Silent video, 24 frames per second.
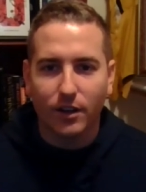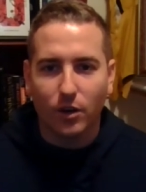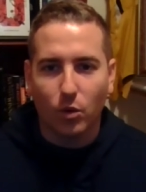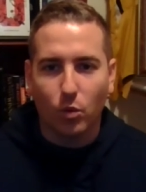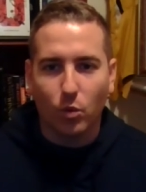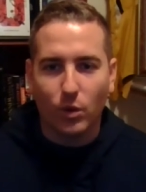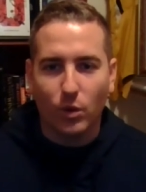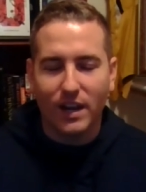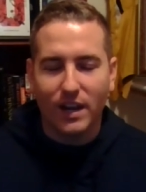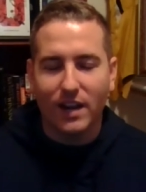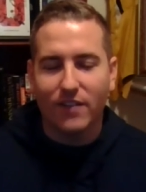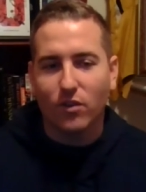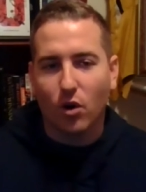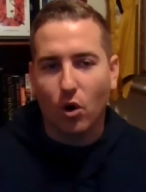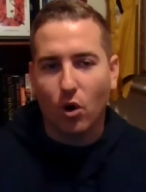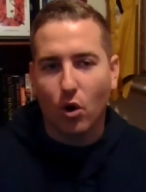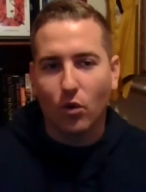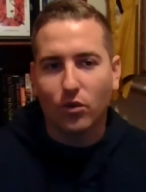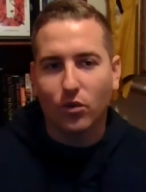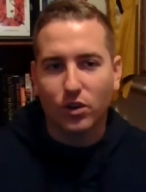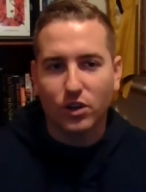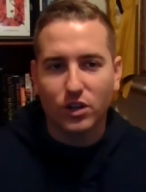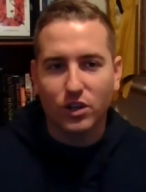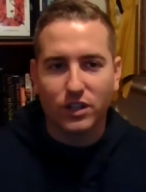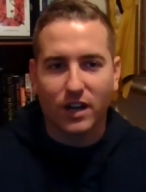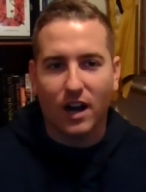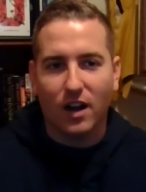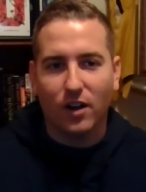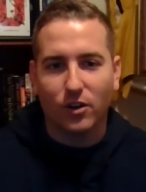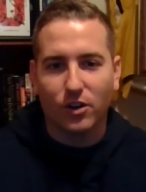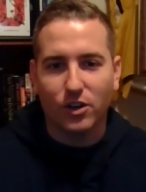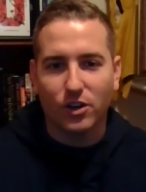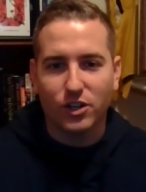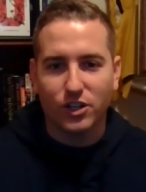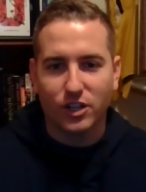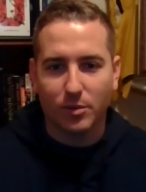We have over
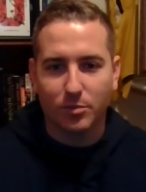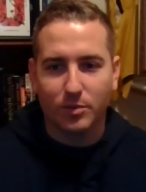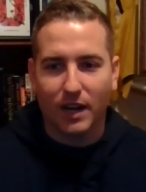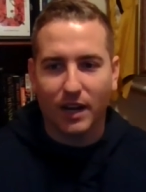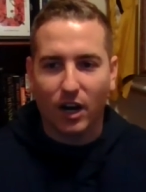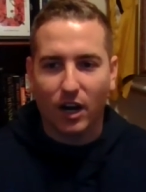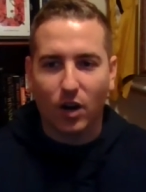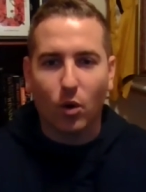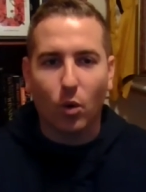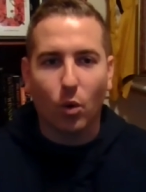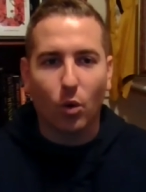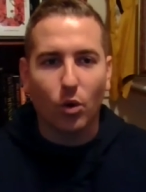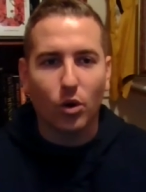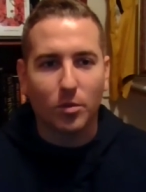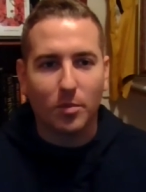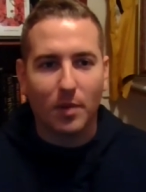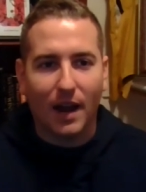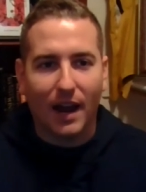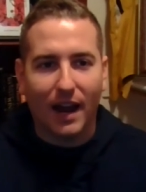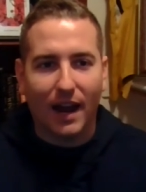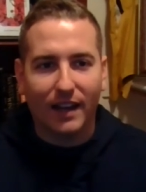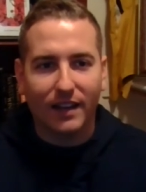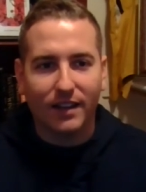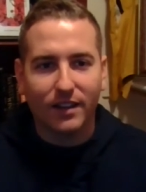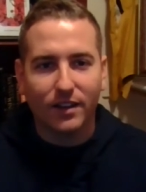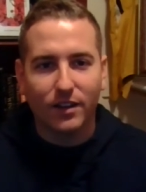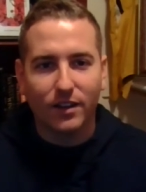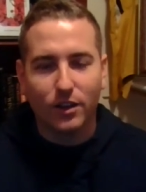scholarship at quarterback.